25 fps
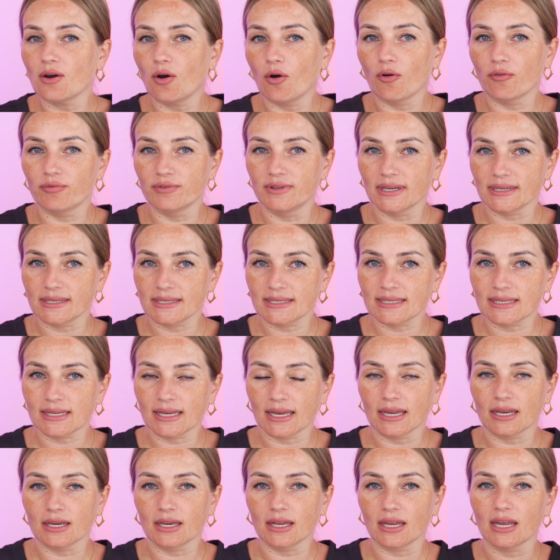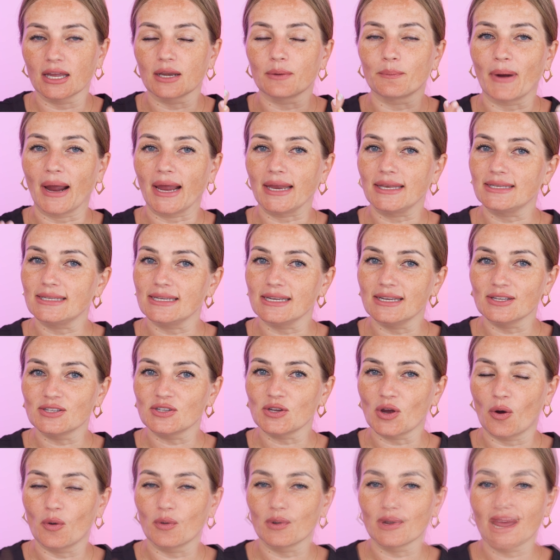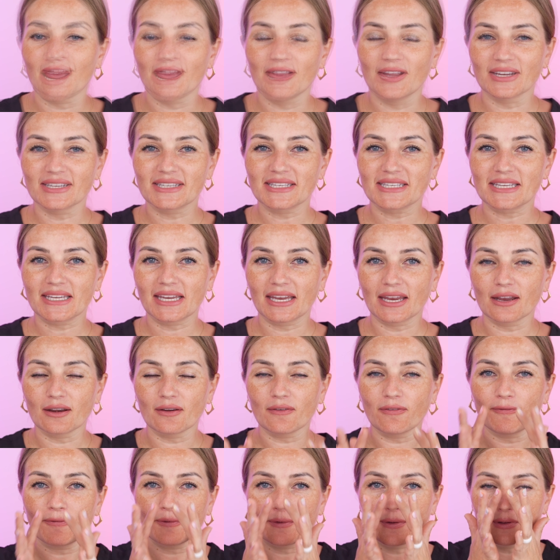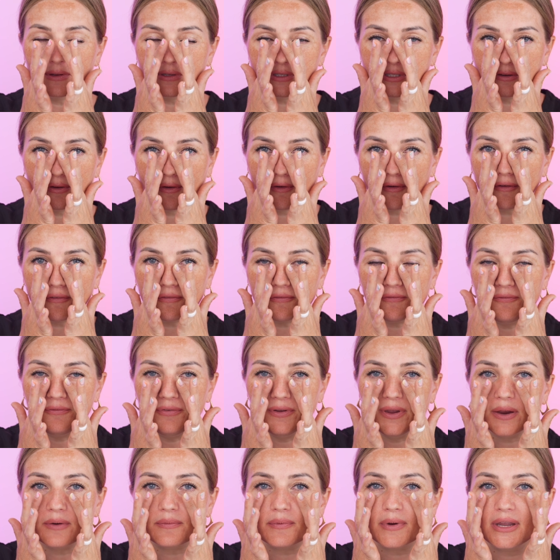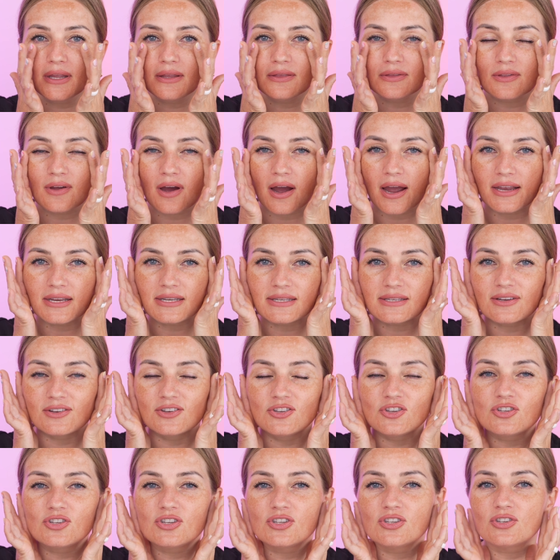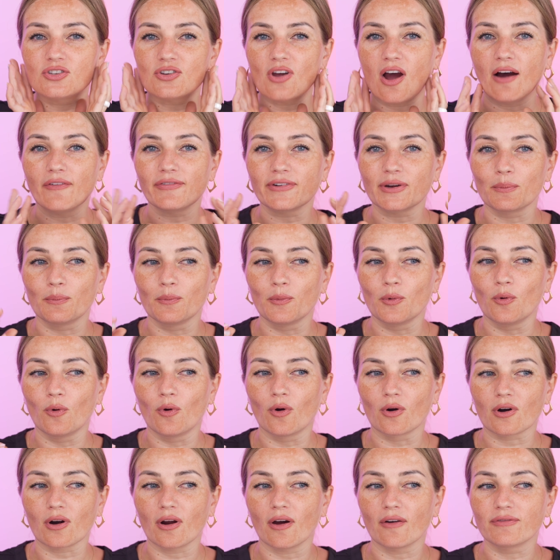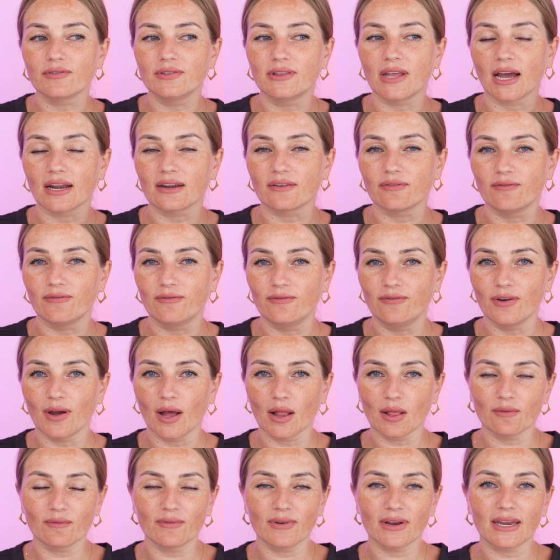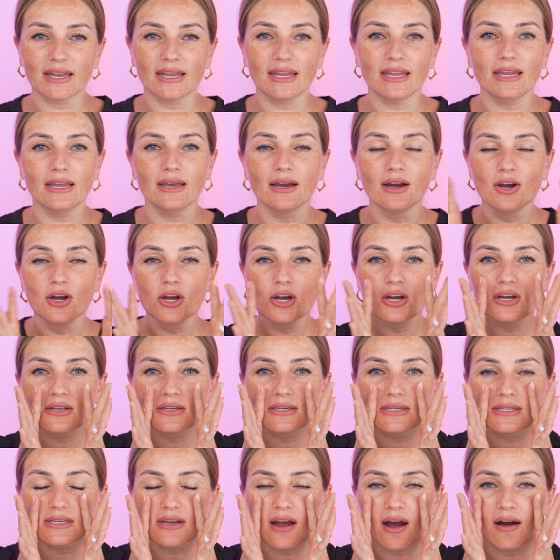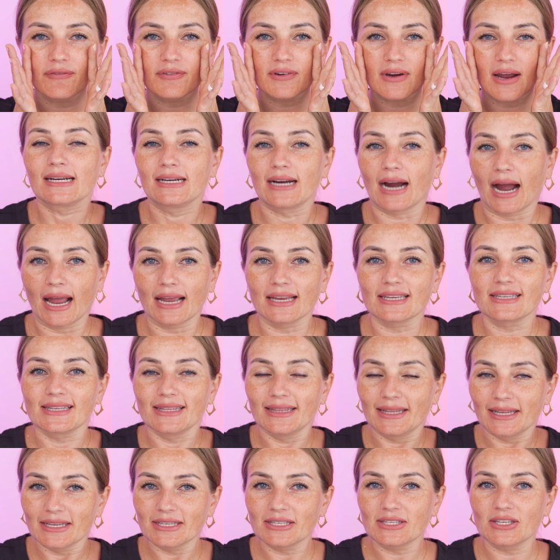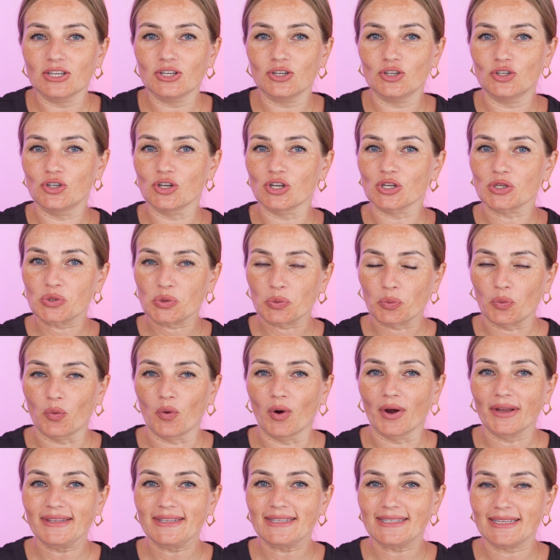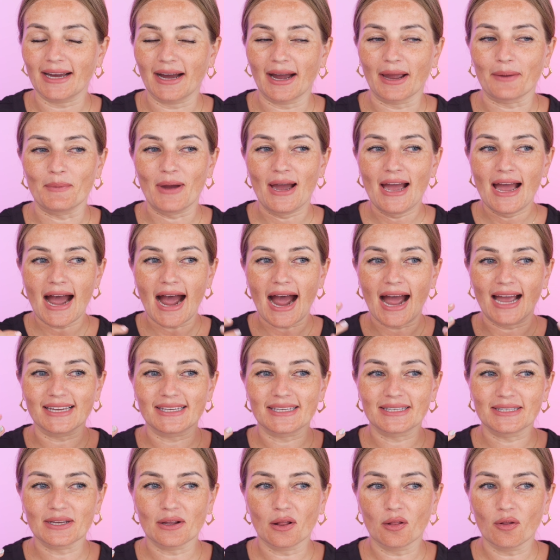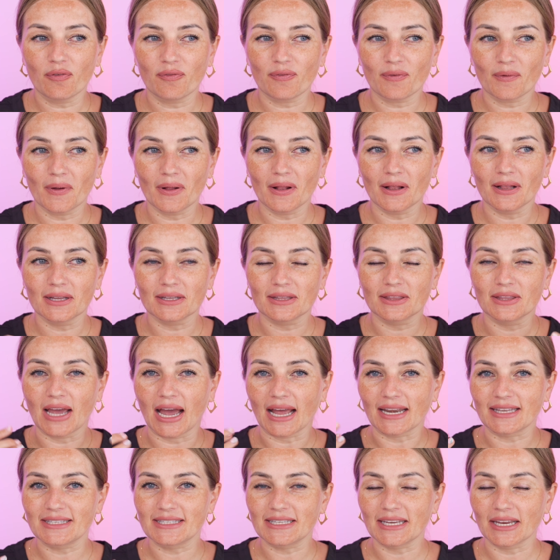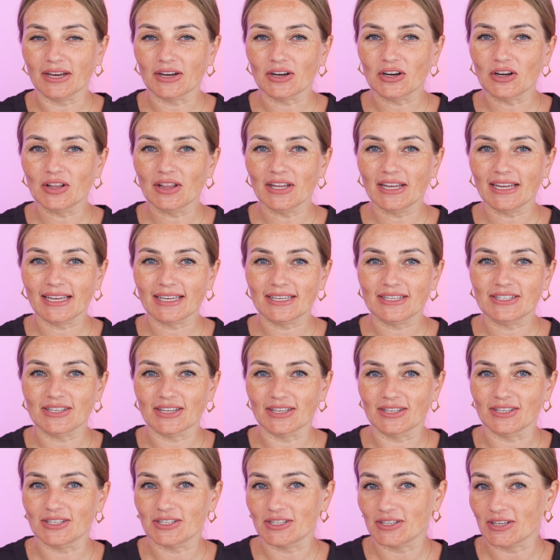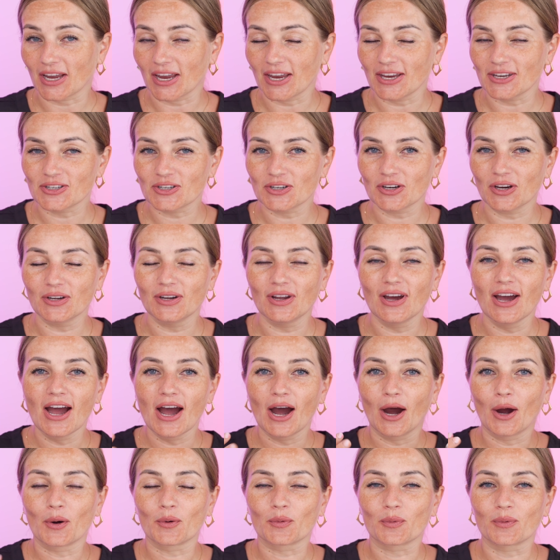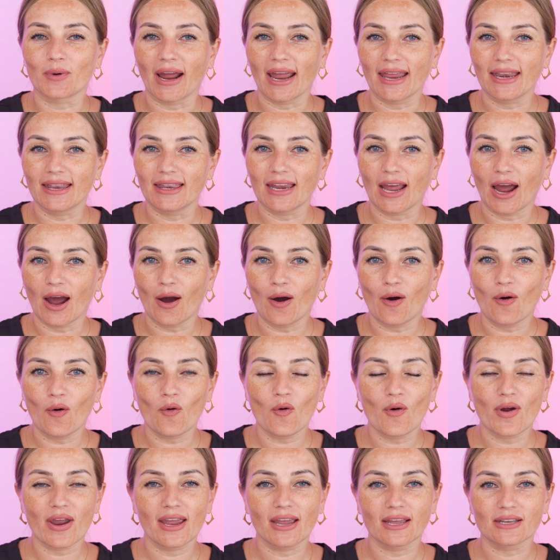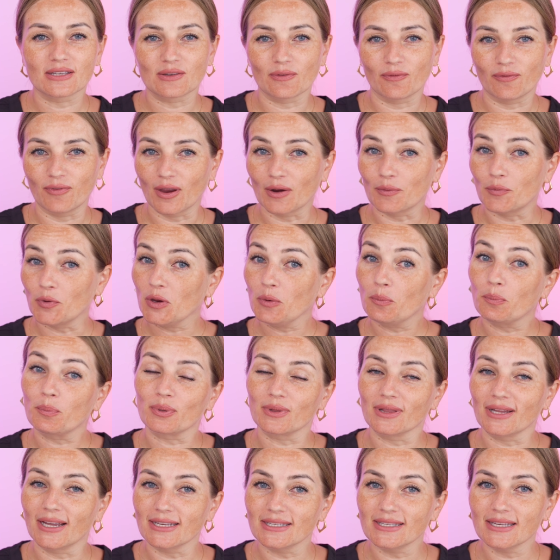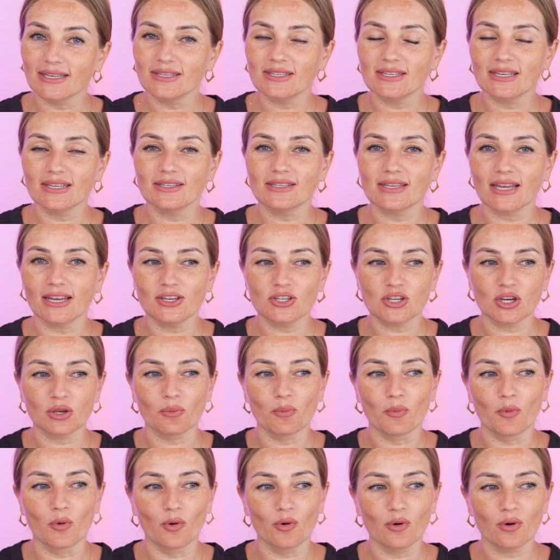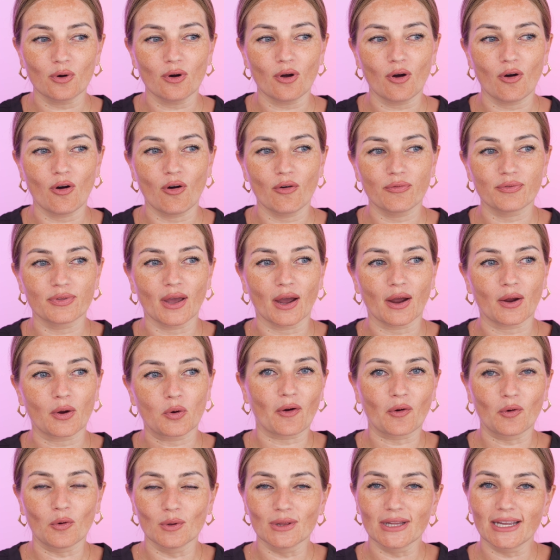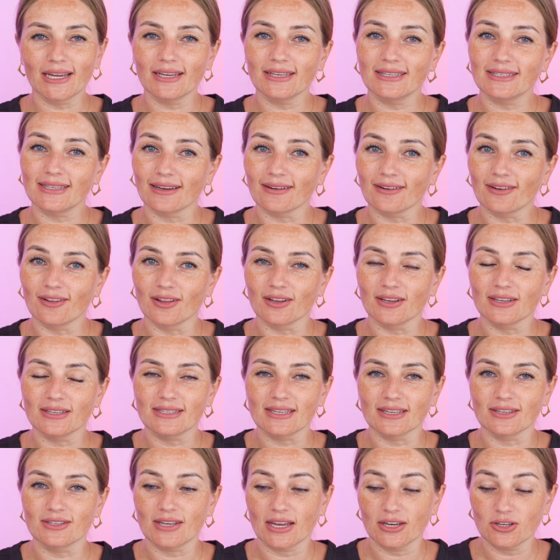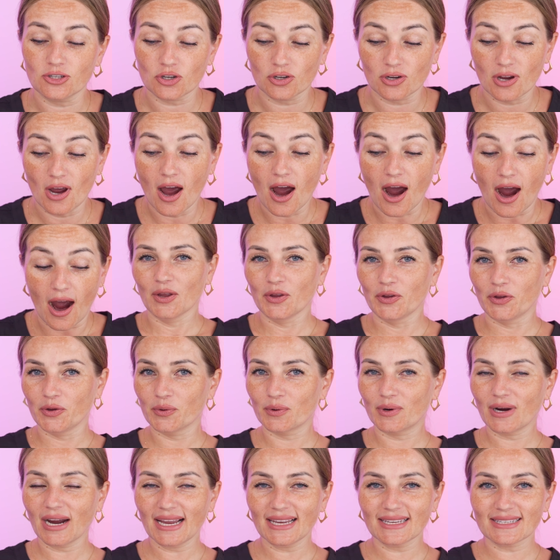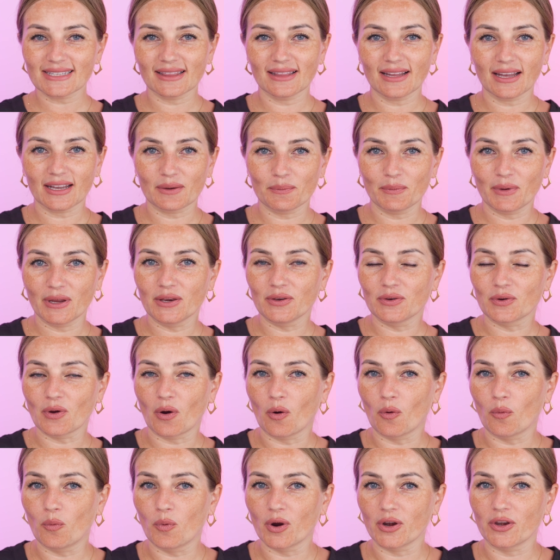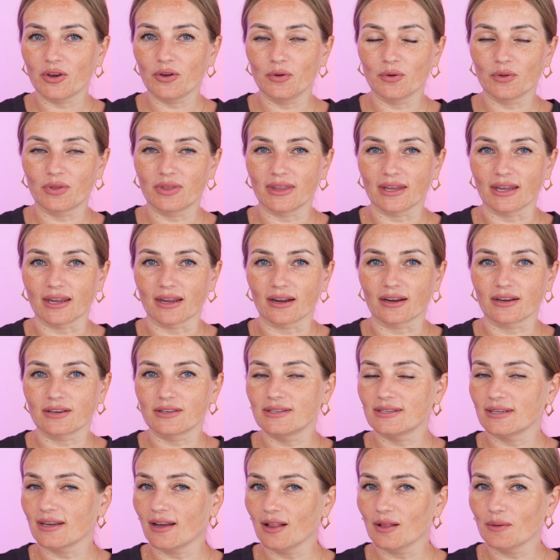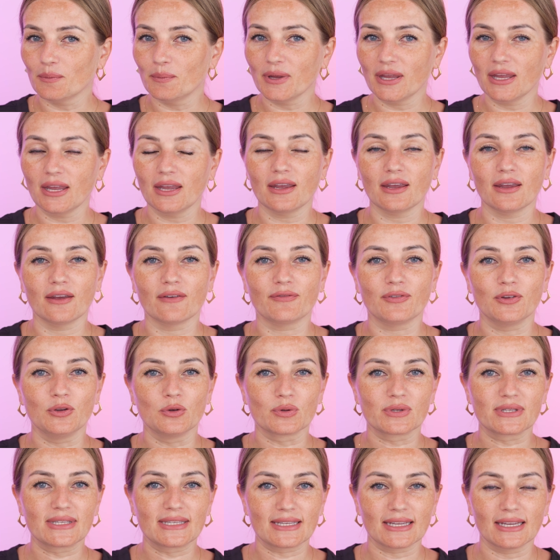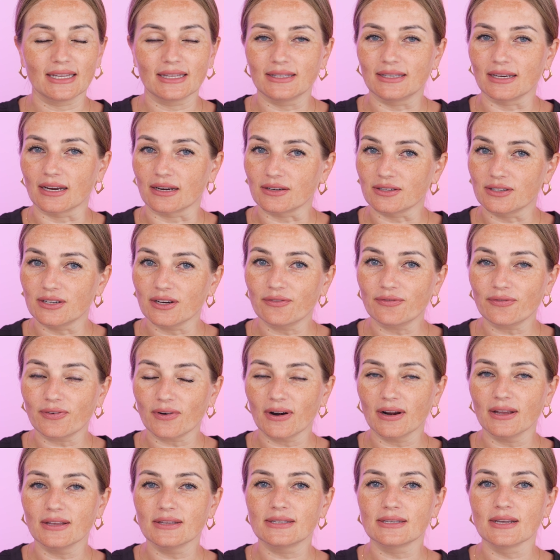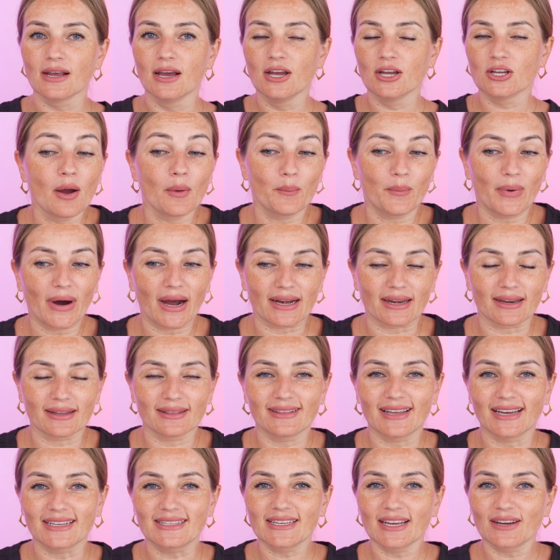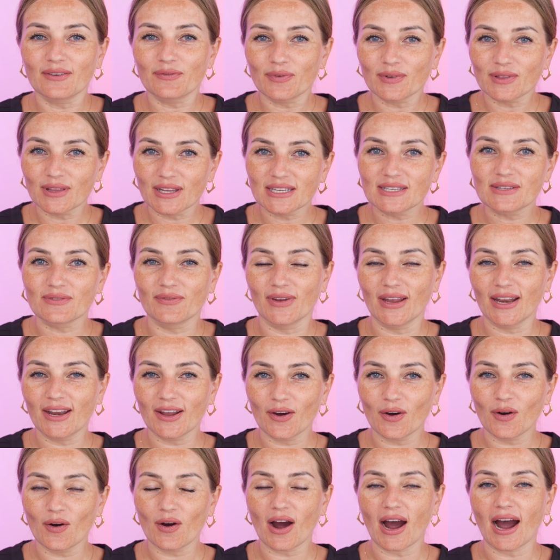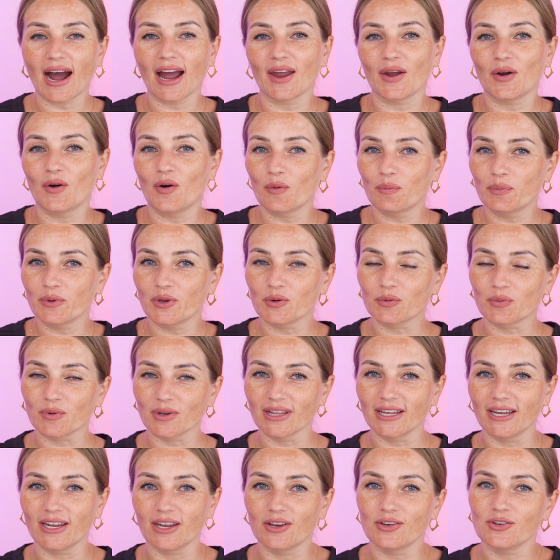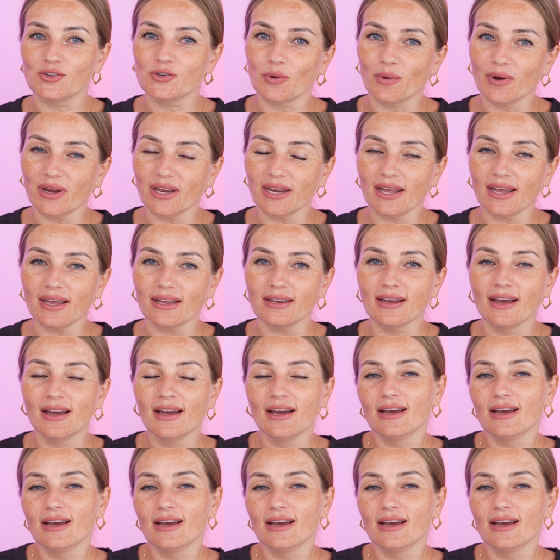of the skin in my T-zone. The skin feels very nice and soft, more of that velvety soft. Guys, this is just one time. I still feel that tingling sensation right now. It's very pleasant sensation, more of the cooling tingling sensation. You guys let me know what you think. Tell me if you see the difference. Difference. But that's it for this video. I hope you really enjoyed it.